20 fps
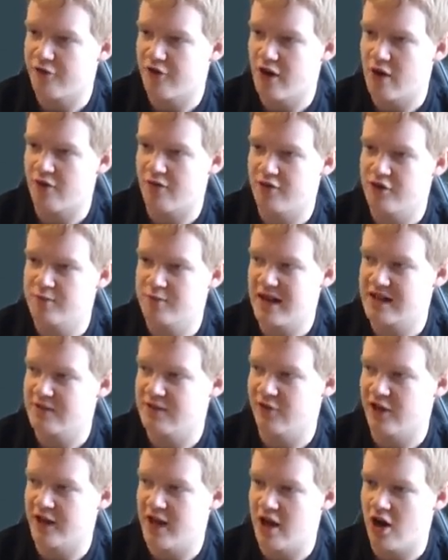3-1
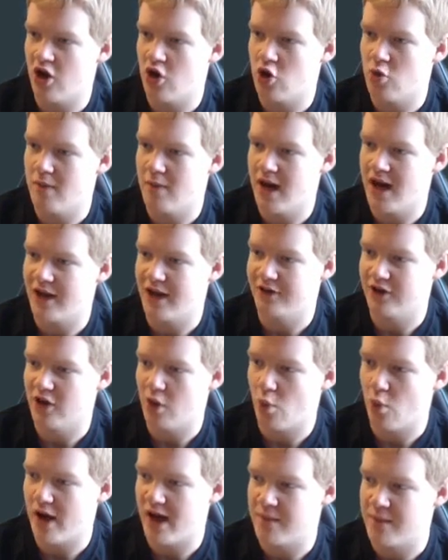respectively, home and
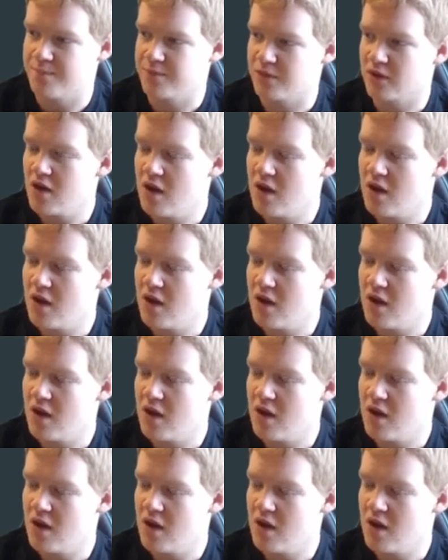away.